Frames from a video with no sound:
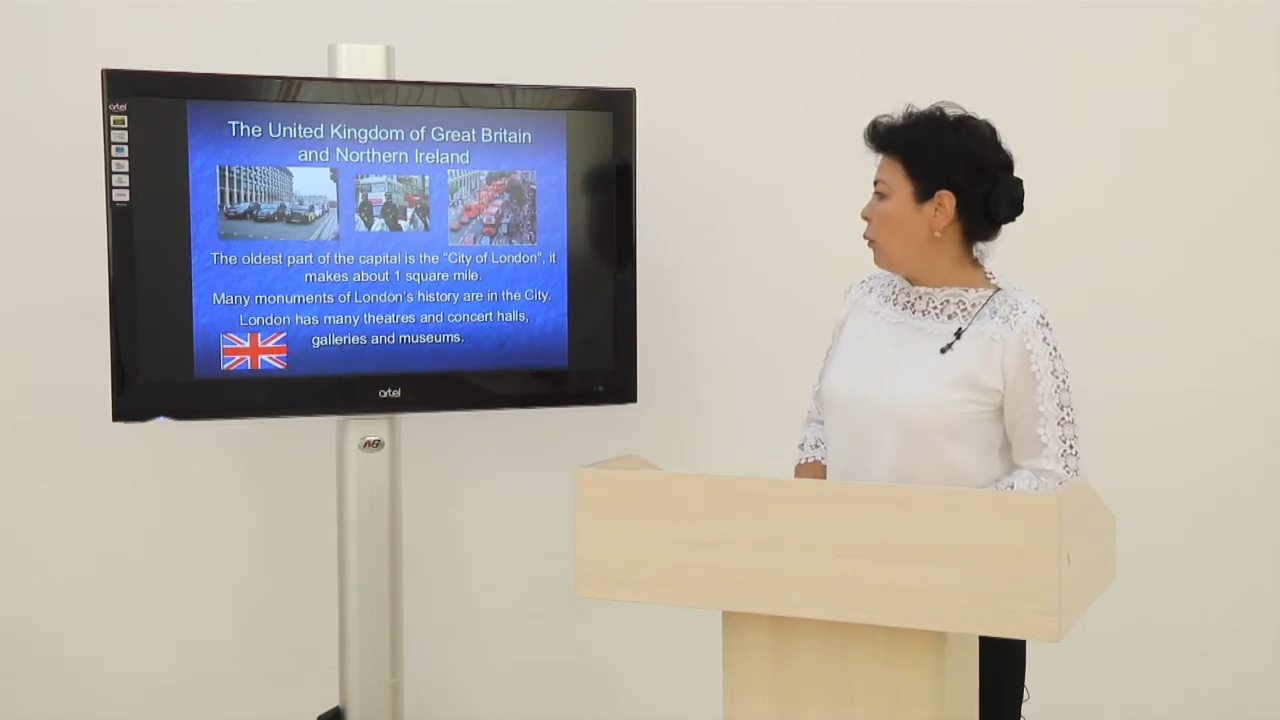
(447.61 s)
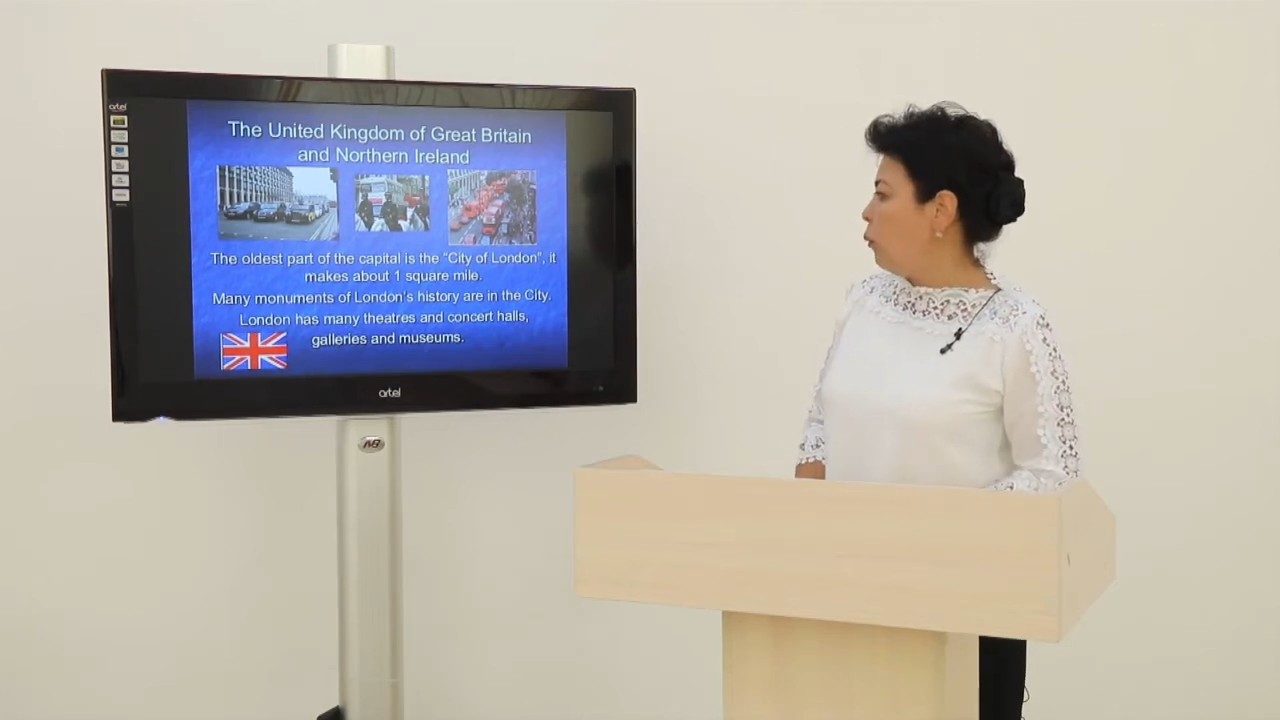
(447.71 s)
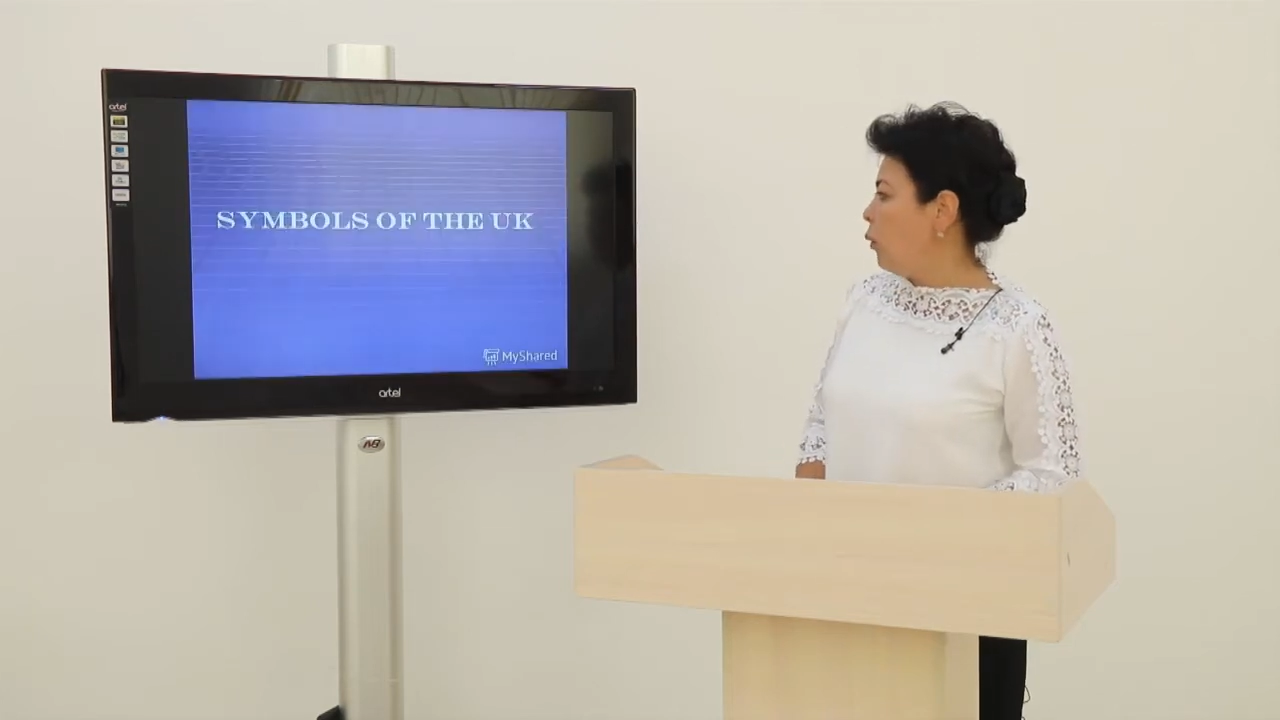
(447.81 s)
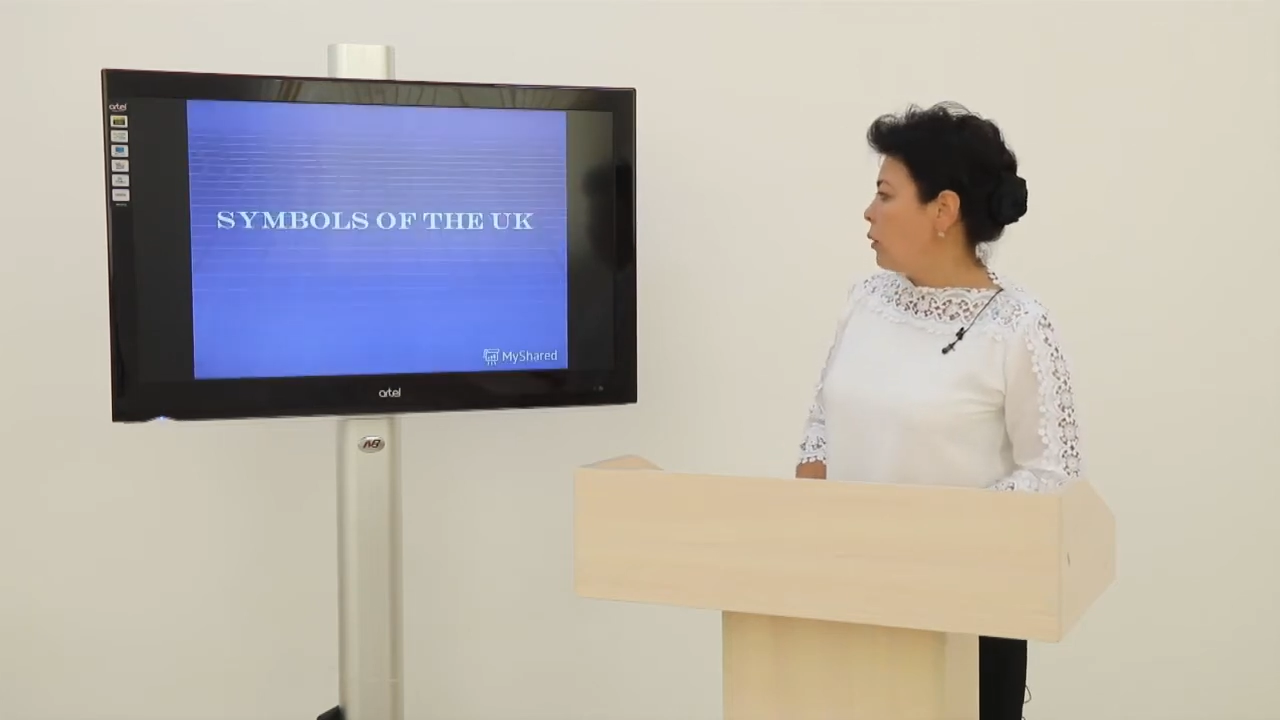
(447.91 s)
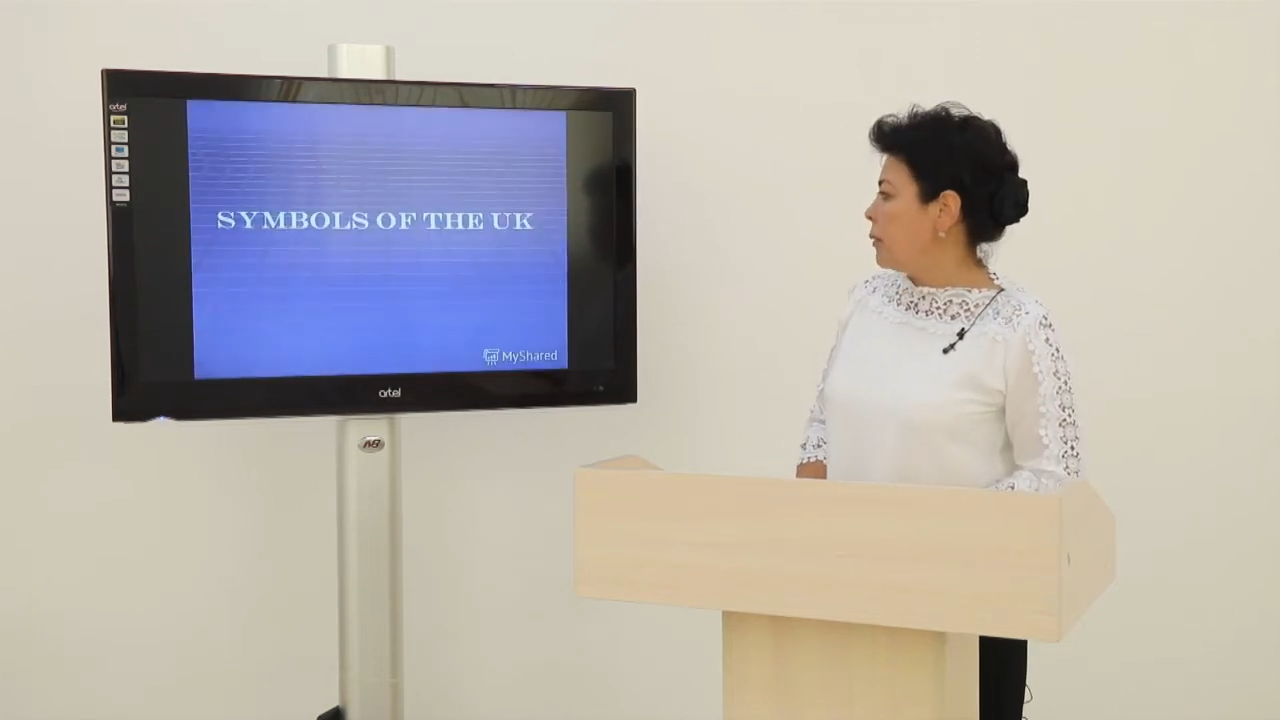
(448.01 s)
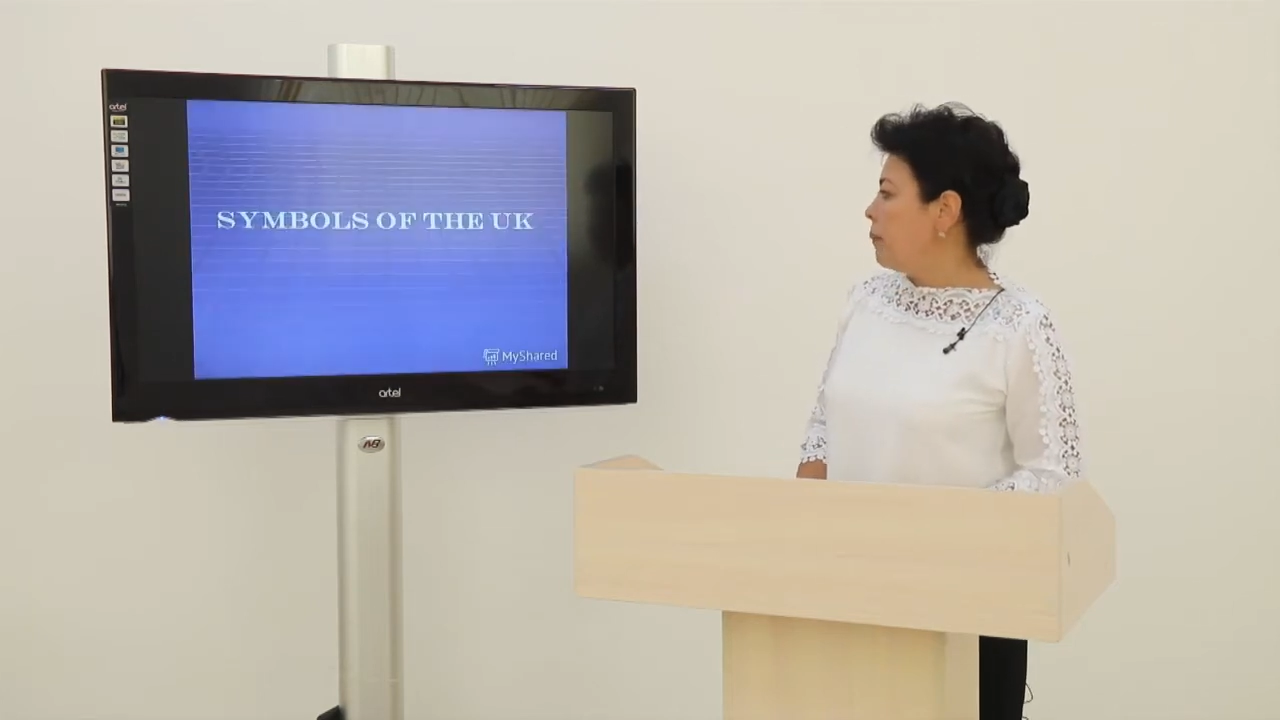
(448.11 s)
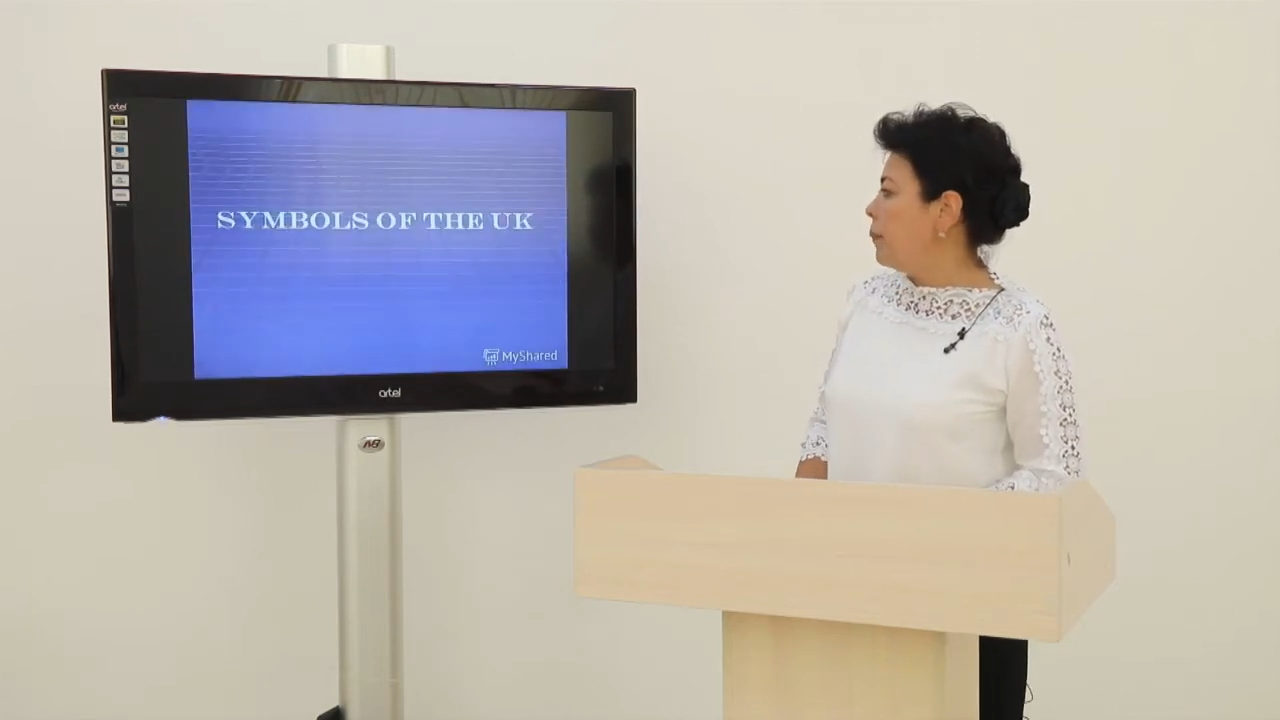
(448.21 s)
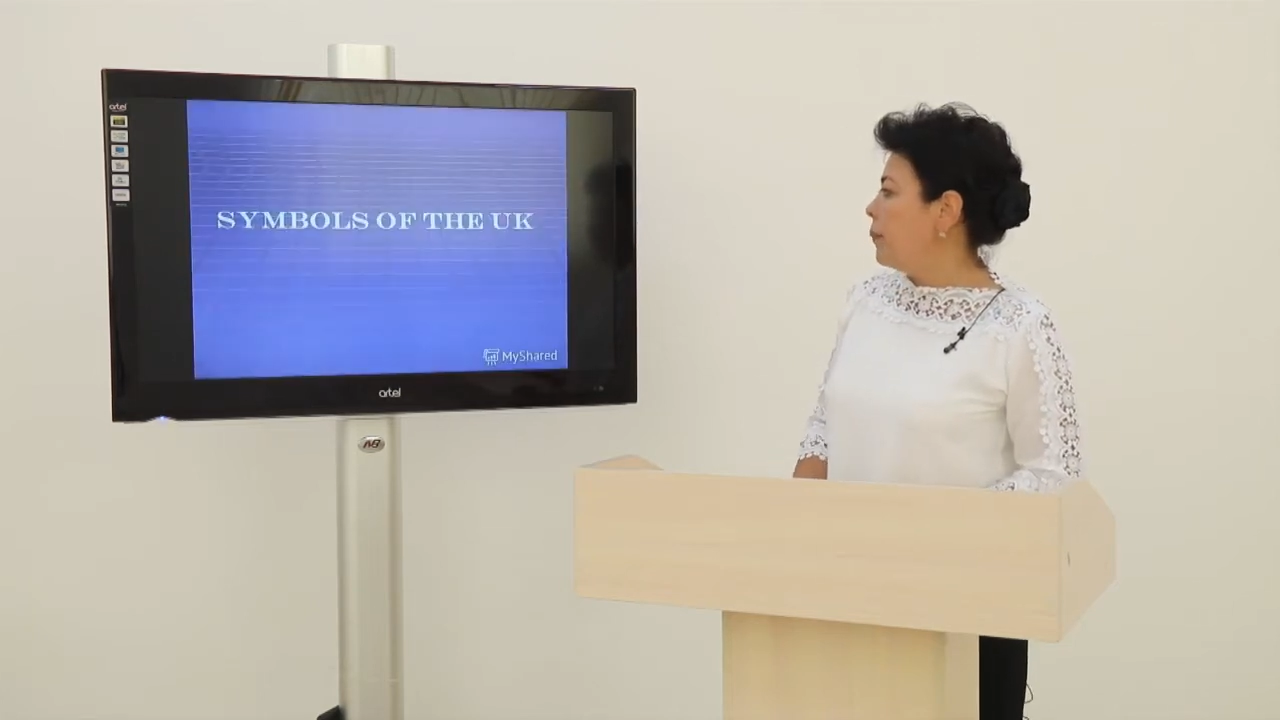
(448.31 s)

the world.